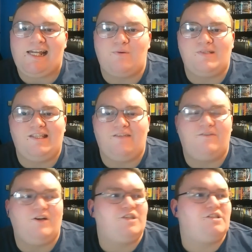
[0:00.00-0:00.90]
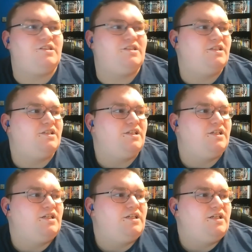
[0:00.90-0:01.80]
it was the first
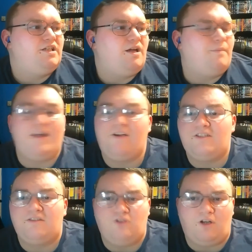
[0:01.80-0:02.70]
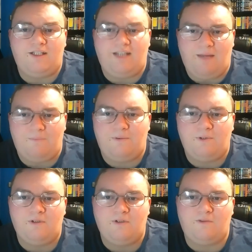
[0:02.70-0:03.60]
appearance of Johnny Depp,
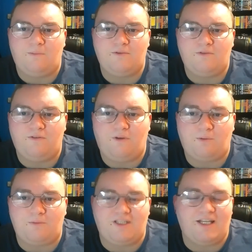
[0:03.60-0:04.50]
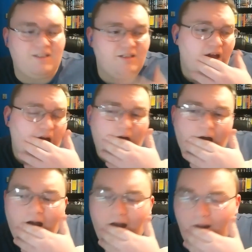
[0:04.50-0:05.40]
if I'm not mistaken.
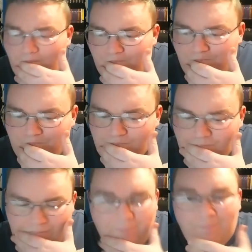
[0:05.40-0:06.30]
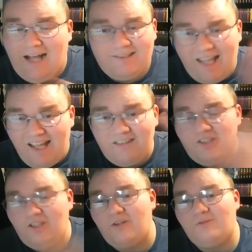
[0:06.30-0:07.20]
Now back then,
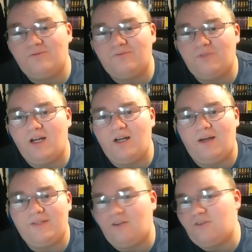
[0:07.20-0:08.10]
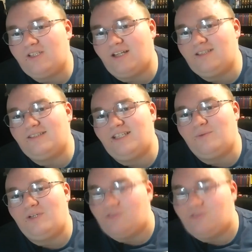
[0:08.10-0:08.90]
you know, I mean, obviously I didn't see it when it